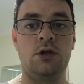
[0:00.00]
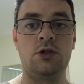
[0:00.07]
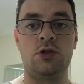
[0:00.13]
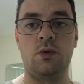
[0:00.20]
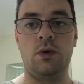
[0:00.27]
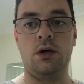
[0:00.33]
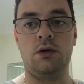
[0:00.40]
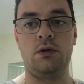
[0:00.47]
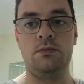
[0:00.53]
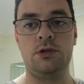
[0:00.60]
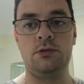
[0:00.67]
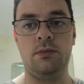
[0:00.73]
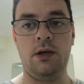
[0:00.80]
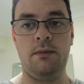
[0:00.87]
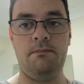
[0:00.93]
So welcome
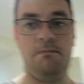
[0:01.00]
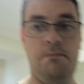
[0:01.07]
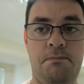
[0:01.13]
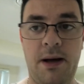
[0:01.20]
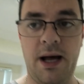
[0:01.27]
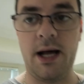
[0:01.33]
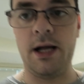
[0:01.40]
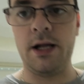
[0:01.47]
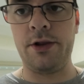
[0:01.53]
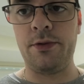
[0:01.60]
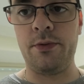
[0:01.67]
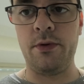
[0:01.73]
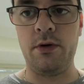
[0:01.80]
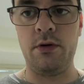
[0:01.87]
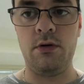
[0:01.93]
to my
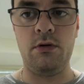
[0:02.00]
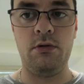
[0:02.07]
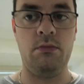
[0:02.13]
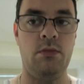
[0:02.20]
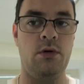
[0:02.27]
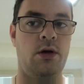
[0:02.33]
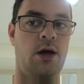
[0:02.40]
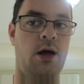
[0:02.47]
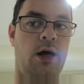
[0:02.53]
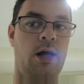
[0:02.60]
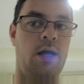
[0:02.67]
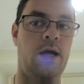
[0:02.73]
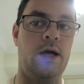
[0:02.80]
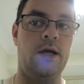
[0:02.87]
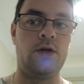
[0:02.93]
bathroom.
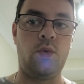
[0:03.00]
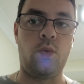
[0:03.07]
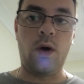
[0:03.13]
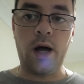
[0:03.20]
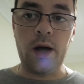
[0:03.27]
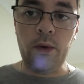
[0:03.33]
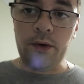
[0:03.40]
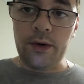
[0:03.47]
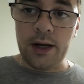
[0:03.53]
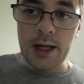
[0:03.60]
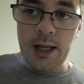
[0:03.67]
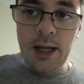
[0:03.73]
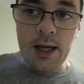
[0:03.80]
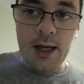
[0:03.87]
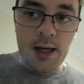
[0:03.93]
Uh, why we're in
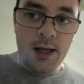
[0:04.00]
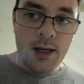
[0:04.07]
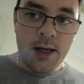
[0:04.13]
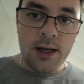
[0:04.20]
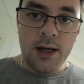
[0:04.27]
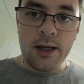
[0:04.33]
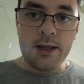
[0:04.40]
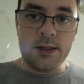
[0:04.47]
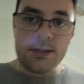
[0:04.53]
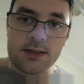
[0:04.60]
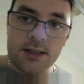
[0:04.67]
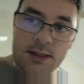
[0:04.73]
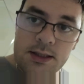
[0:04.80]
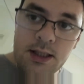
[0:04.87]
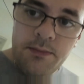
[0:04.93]
here
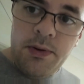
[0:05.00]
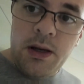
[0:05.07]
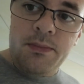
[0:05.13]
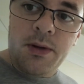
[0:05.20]
is simply